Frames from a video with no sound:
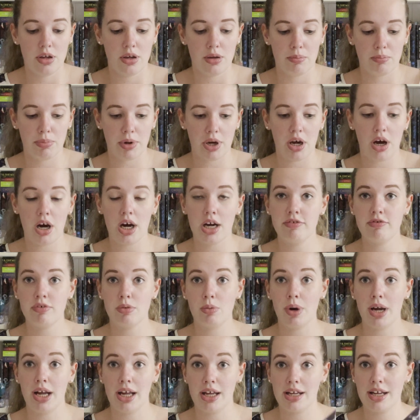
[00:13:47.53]
But either
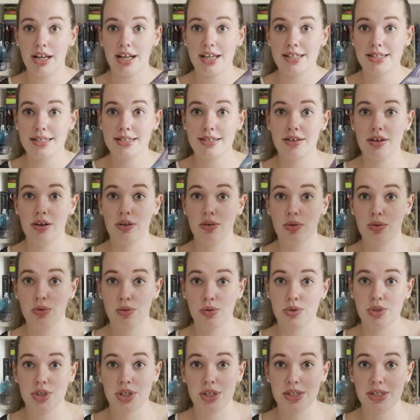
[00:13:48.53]
way, it's a
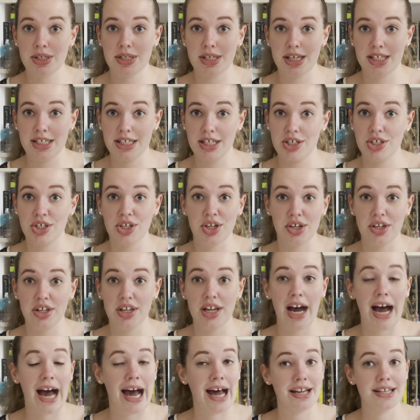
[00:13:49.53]
gorgeous edition
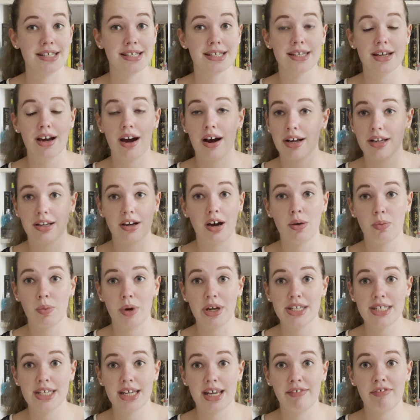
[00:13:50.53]
and I can't
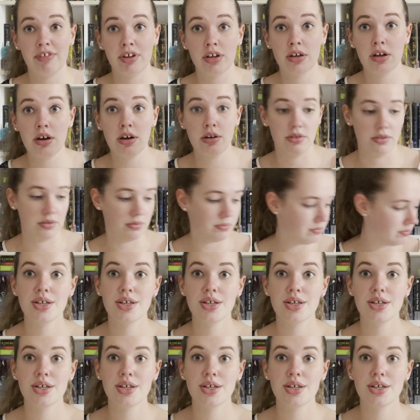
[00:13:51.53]
wait to give it a go.